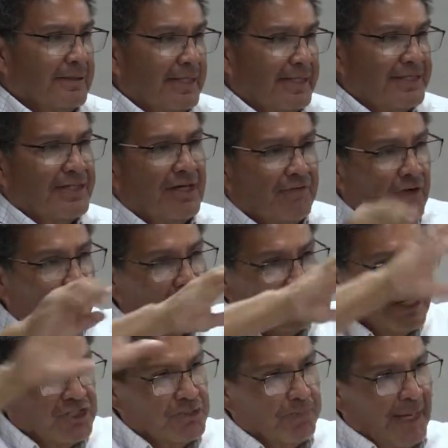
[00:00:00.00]
they said of all the
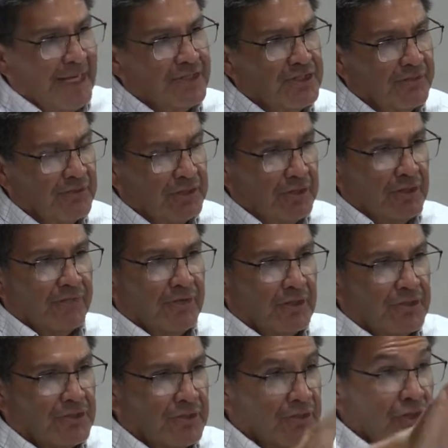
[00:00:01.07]
expanse of the
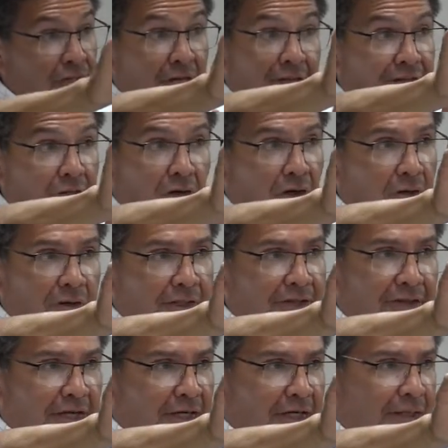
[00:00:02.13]
universe there's nothing hardly
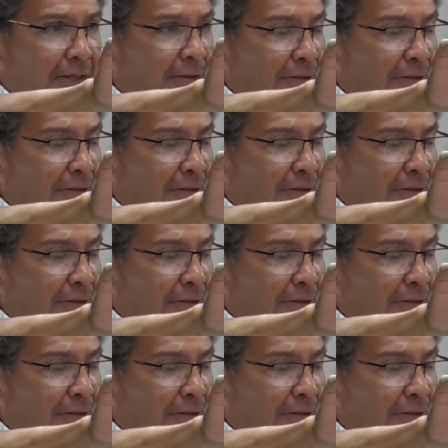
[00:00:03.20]
there